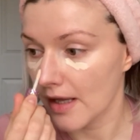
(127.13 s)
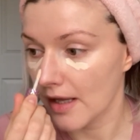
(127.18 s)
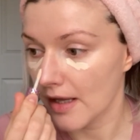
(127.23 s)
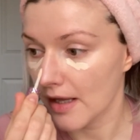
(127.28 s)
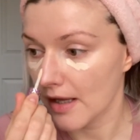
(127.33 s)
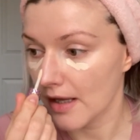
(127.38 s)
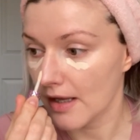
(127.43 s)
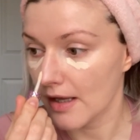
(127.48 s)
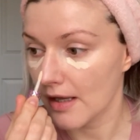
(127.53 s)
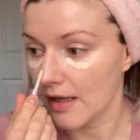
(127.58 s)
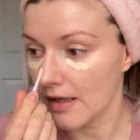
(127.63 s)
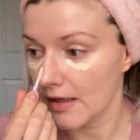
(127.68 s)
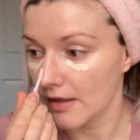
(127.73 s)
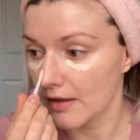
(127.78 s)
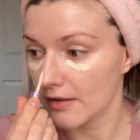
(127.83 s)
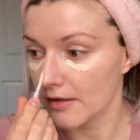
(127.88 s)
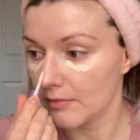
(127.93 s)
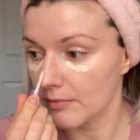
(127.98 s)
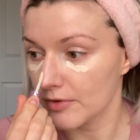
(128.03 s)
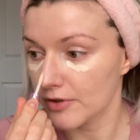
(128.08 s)
And
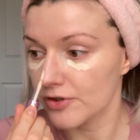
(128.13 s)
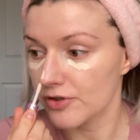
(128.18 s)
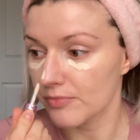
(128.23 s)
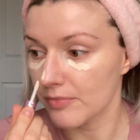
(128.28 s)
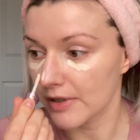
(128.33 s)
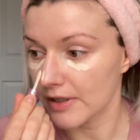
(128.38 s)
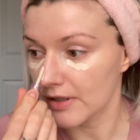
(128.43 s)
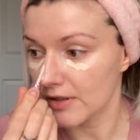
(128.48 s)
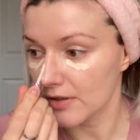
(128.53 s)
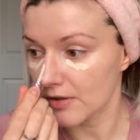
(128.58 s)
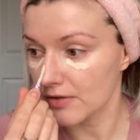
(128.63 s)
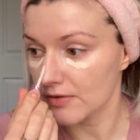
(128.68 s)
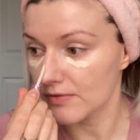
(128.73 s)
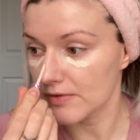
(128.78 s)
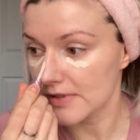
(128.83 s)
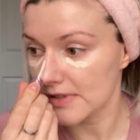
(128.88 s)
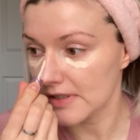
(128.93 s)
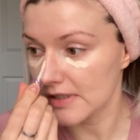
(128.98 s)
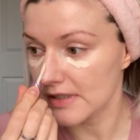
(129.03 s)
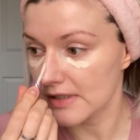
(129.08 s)
on the bridge of my
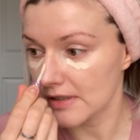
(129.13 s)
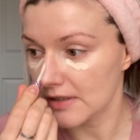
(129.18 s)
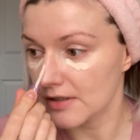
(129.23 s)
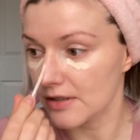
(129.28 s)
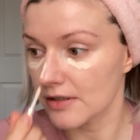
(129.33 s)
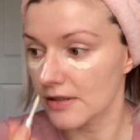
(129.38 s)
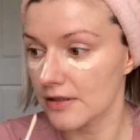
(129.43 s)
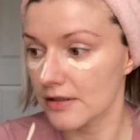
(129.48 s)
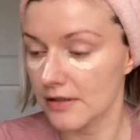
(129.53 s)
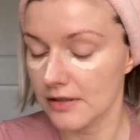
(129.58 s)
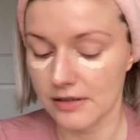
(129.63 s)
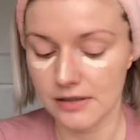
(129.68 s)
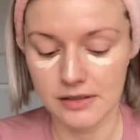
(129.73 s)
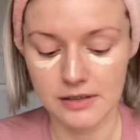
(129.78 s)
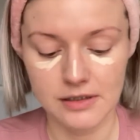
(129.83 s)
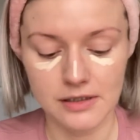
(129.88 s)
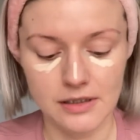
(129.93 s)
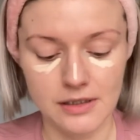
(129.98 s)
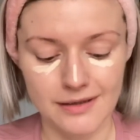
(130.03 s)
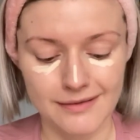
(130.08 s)
nose here.
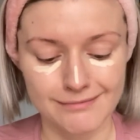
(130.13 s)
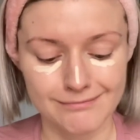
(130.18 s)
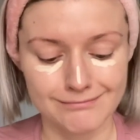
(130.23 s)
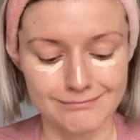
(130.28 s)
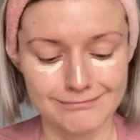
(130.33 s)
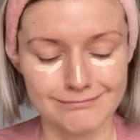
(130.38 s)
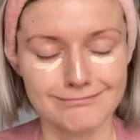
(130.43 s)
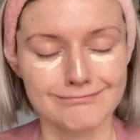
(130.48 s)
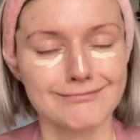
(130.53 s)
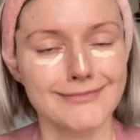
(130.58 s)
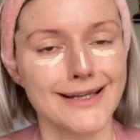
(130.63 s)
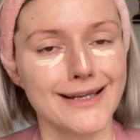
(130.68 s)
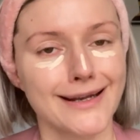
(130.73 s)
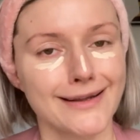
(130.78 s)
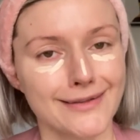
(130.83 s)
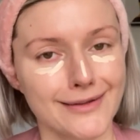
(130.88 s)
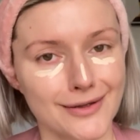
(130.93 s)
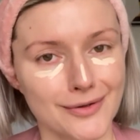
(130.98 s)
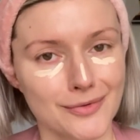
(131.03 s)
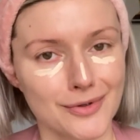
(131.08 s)
And I
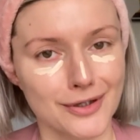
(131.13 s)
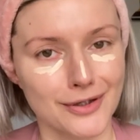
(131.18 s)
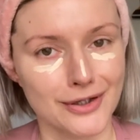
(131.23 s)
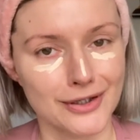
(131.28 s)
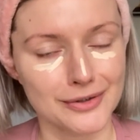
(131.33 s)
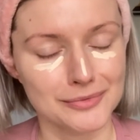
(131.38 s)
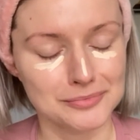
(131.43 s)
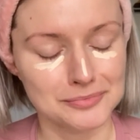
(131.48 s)
think we're good.